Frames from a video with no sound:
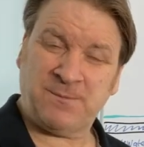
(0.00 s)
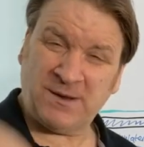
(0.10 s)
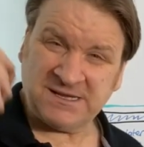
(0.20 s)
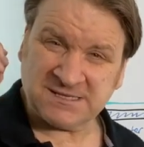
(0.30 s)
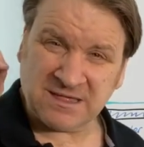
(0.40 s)
But
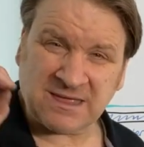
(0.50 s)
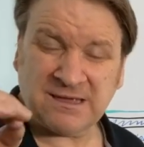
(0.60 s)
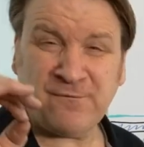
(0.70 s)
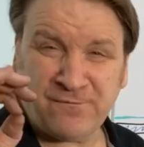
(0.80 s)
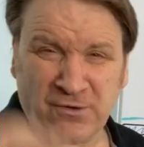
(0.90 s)
listen, thank
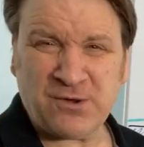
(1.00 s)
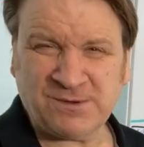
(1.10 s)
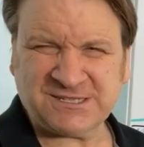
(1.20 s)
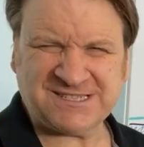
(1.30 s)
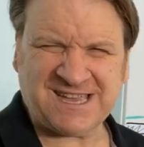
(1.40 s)
you very
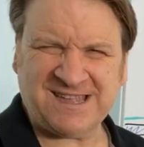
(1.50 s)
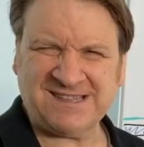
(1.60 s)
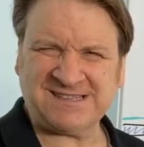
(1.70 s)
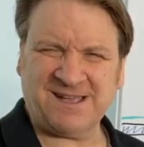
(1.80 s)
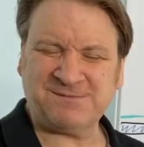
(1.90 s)
much for taking the
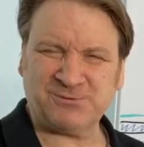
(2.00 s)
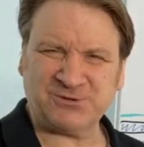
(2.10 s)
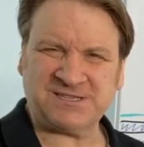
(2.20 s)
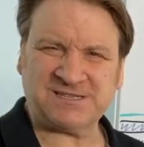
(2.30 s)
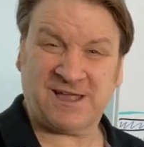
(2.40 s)
time to
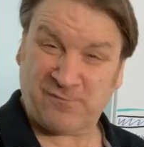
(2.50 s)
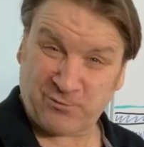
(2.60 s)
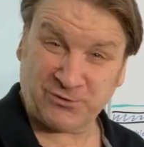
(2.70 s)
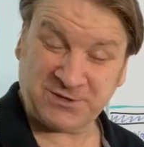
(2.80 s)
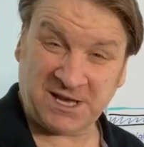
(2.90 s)
watch this live
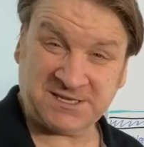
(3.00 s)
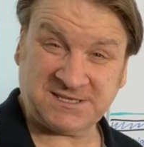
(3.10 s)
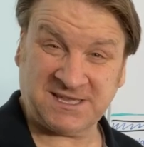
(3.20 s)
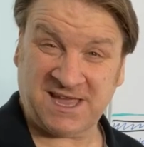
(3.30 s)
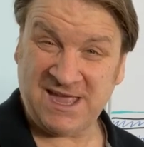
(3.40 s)
broadcast
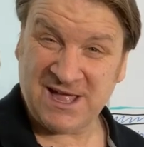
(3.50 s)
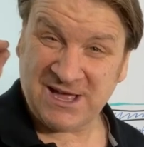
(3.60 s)
today.